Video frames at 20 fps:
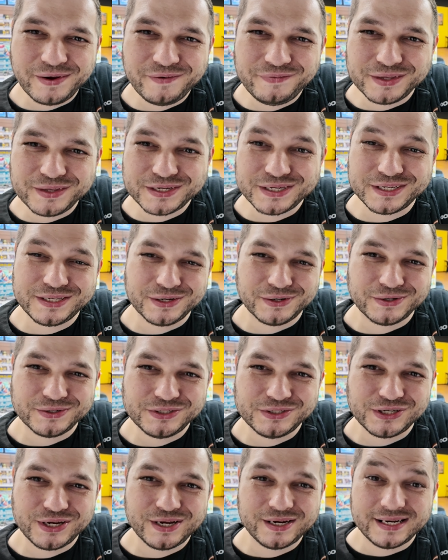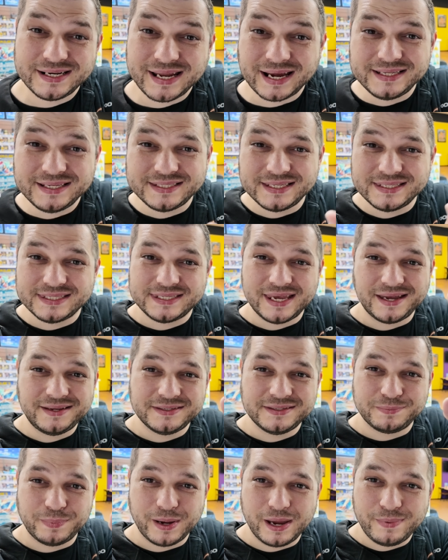with the Stonjourner. Nines and
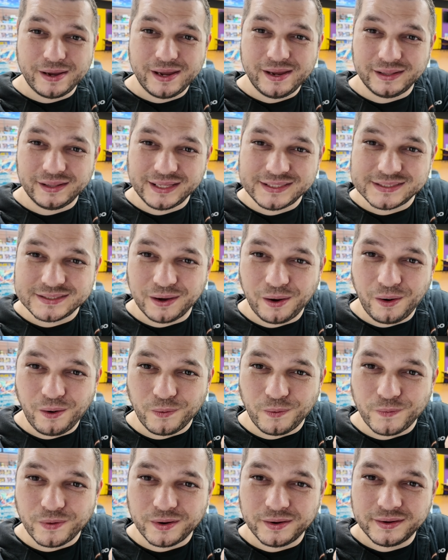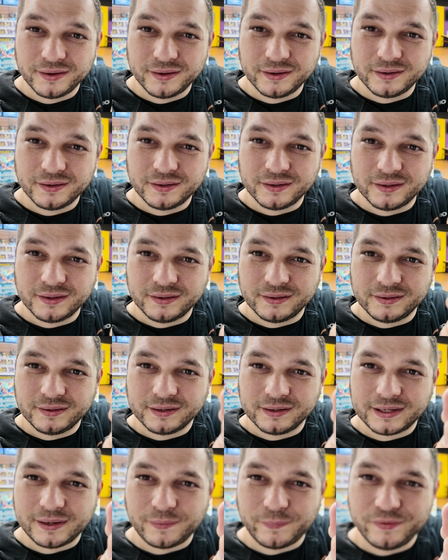tens, baby. Let's go.
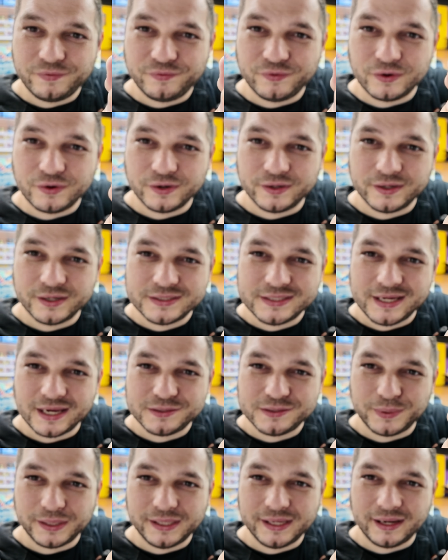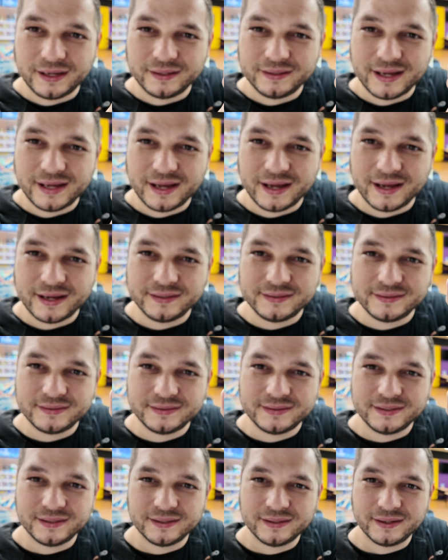Can we focus? Yes, we can.
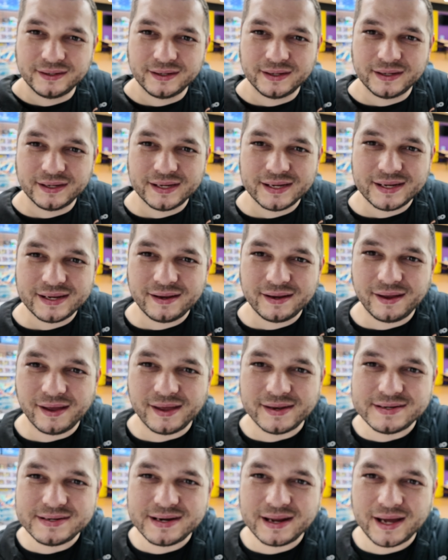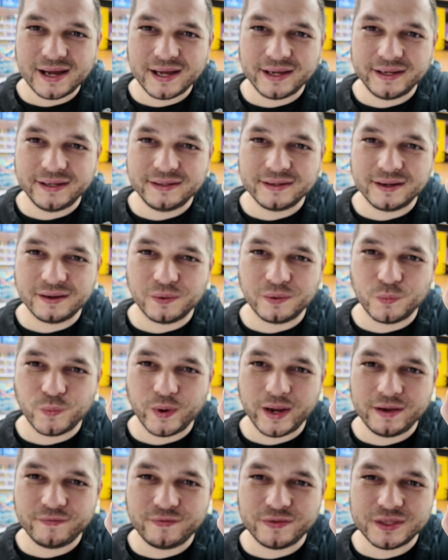And a nine
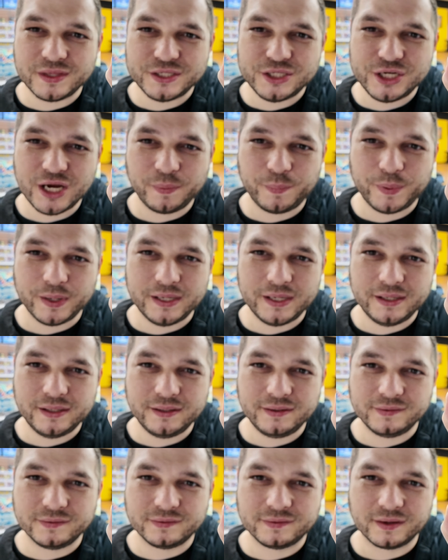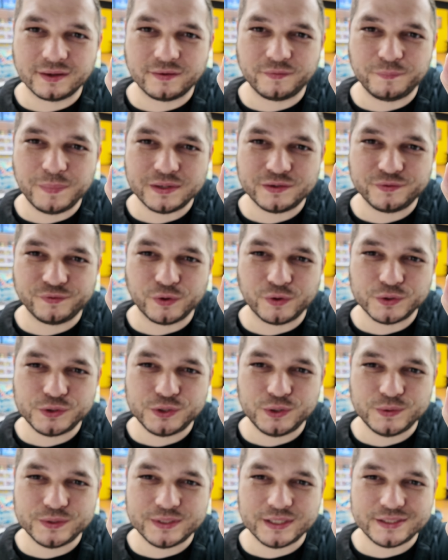with the Japanese
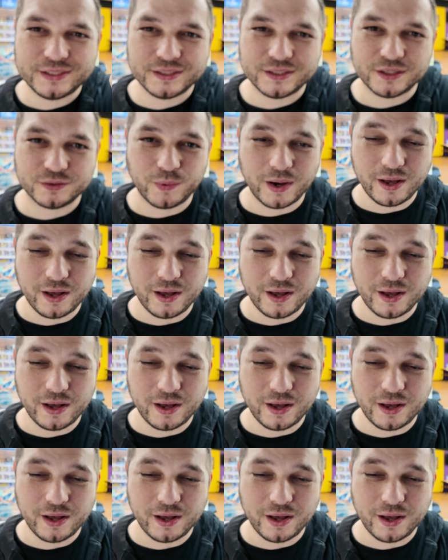Misfortune Sisters as